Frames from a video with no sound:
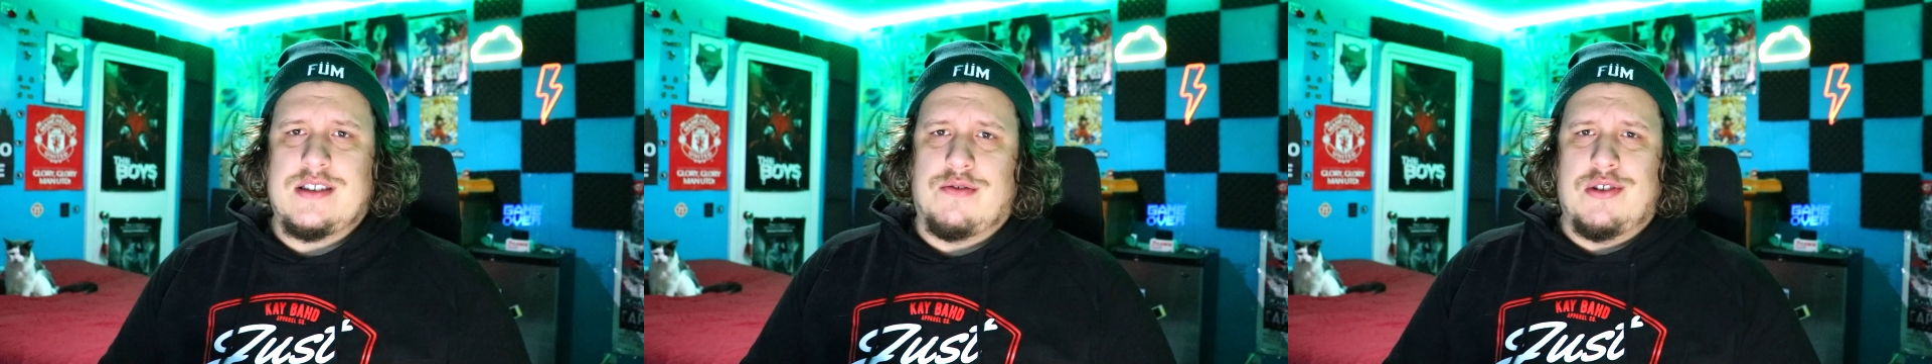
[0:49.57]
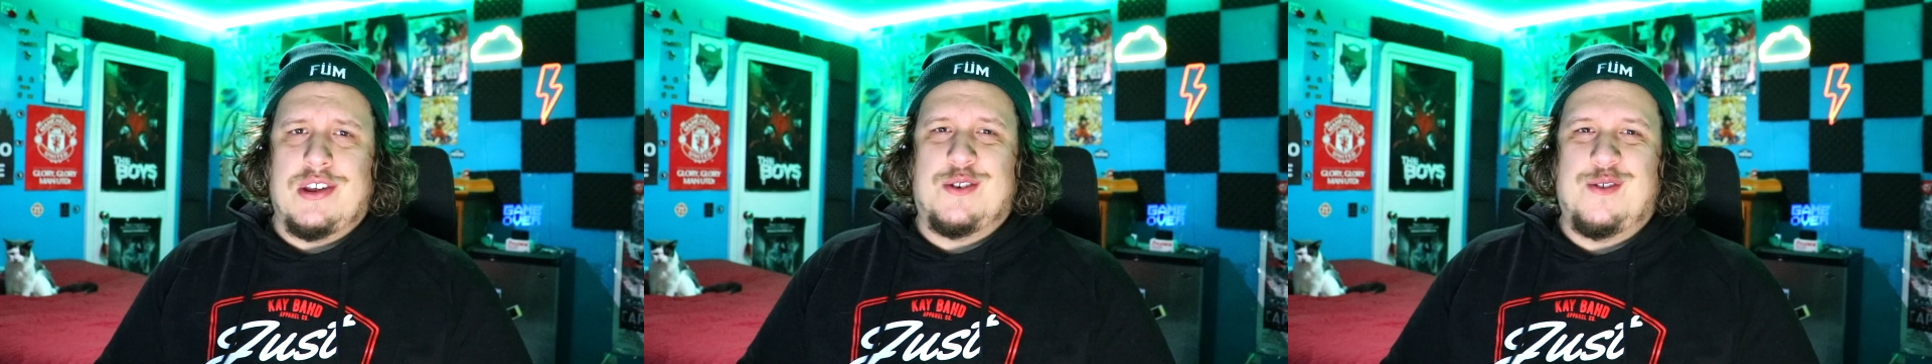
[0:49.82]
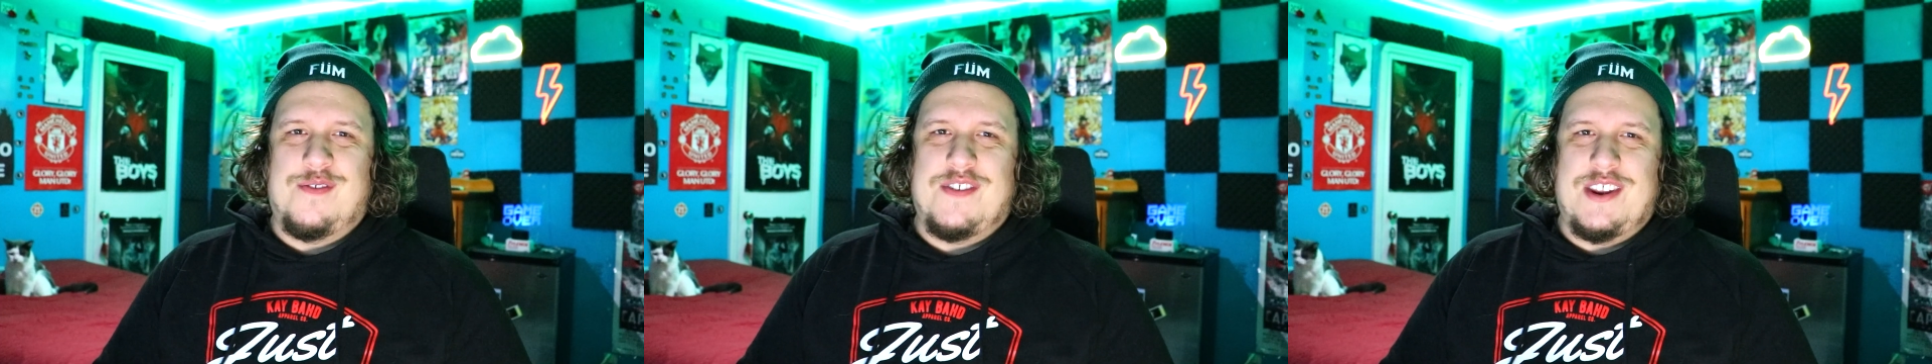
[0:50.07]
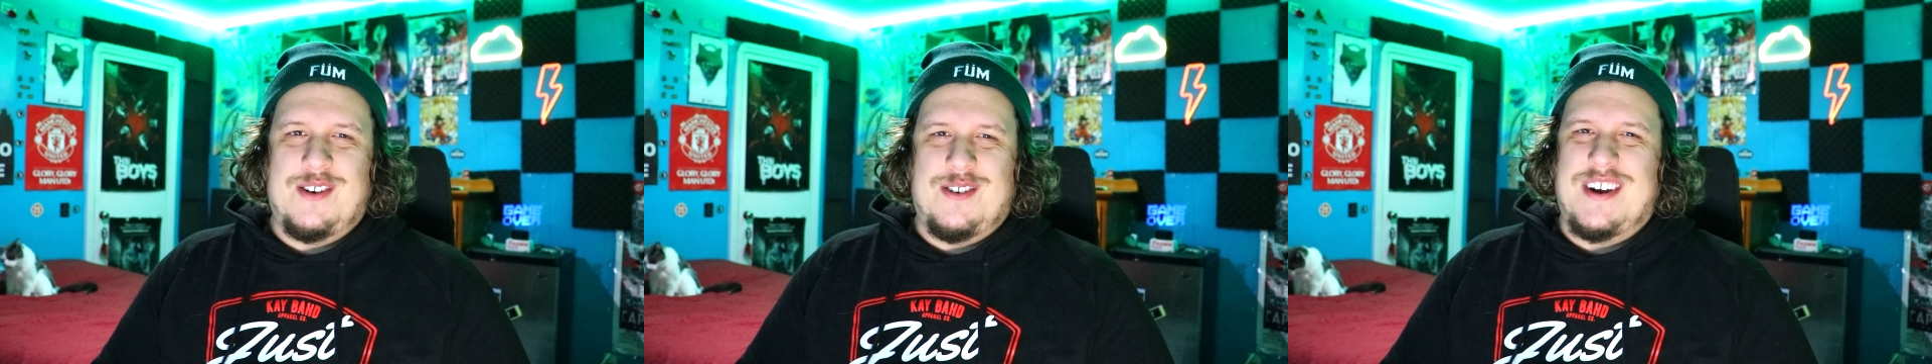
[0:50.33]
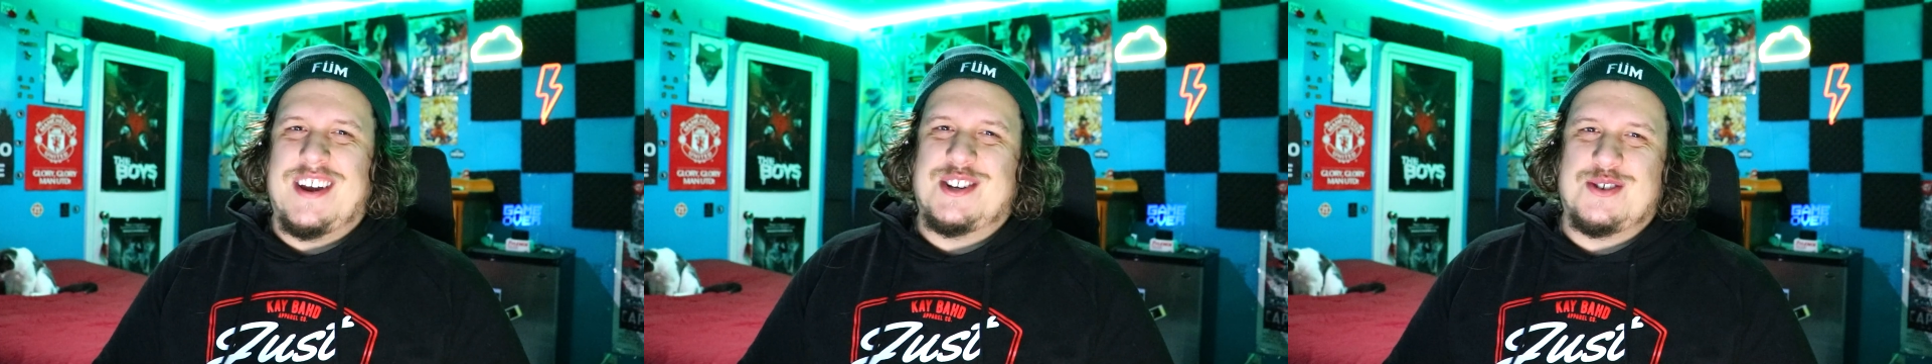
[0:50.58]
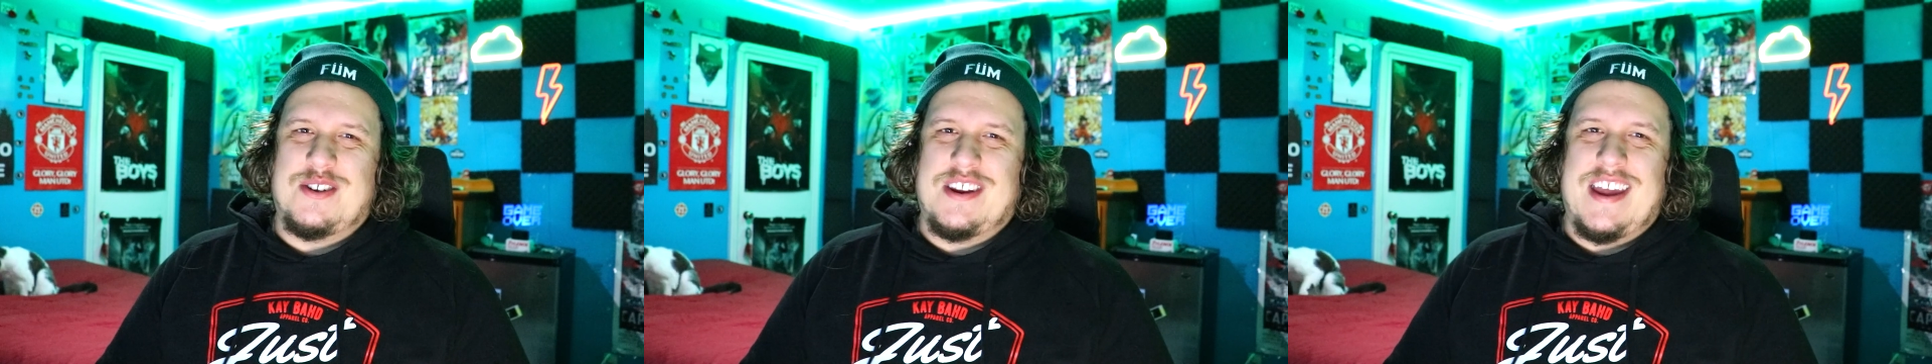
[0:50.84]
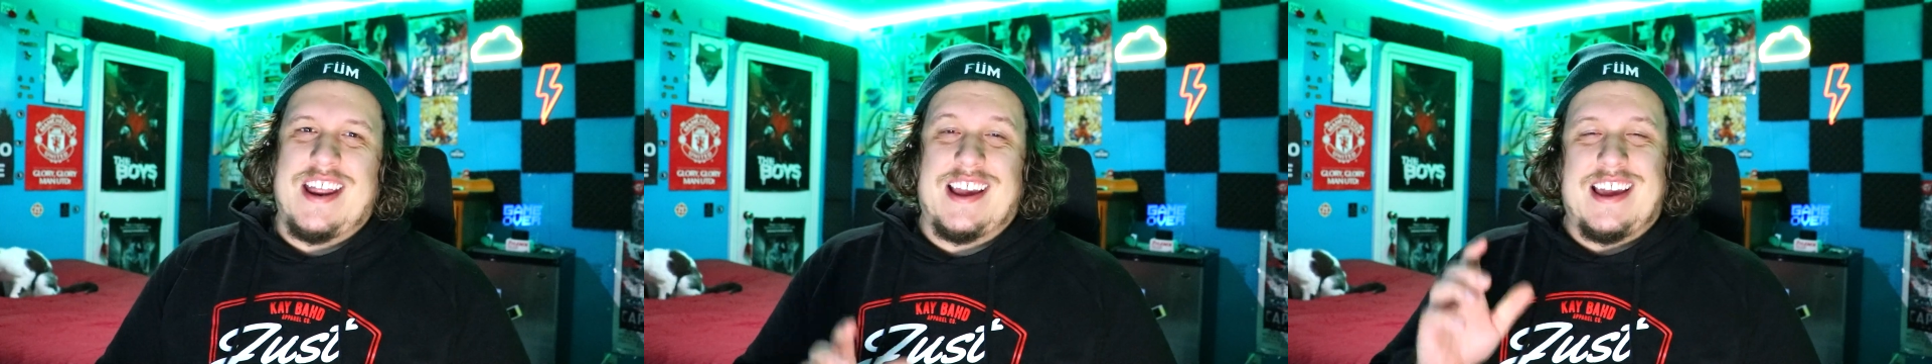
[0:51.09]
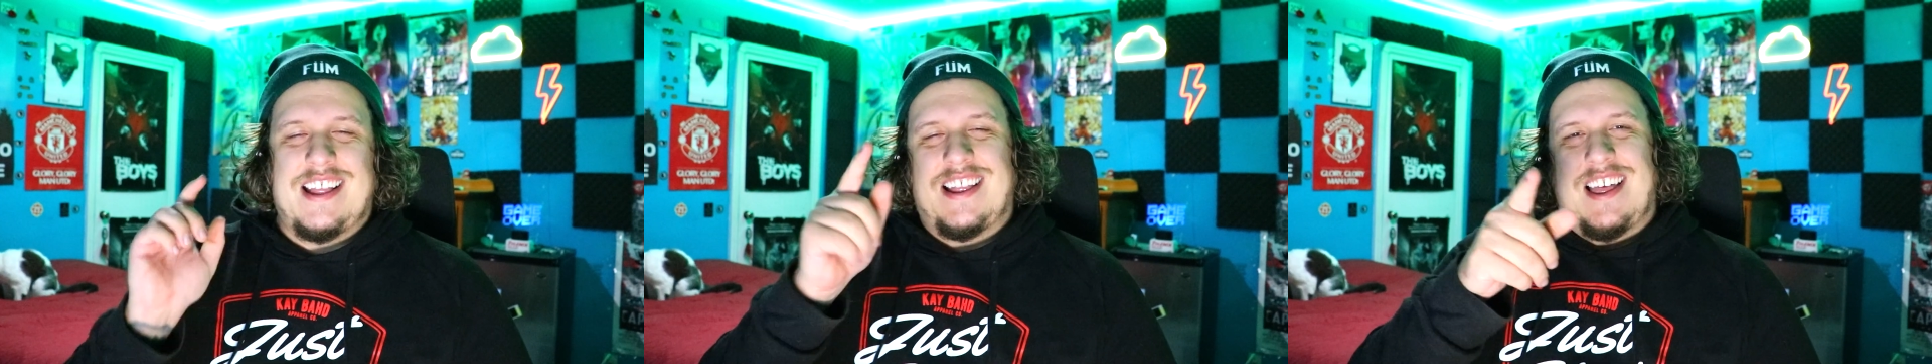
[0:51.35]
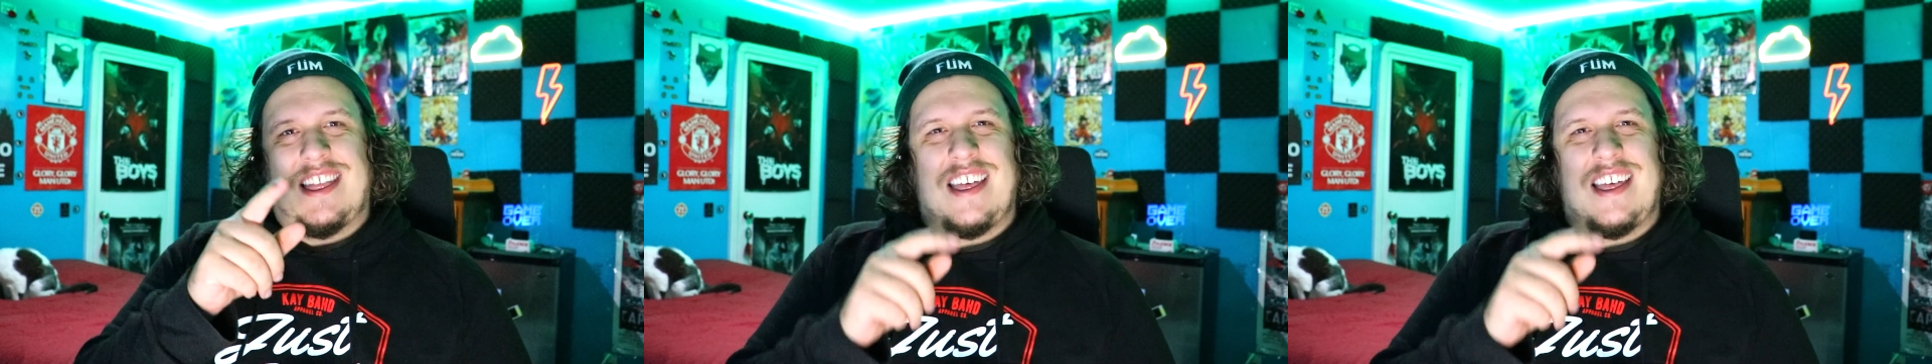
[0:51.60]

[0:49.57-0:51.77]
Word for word: It's a really really cool video. I enjoyed it. And again,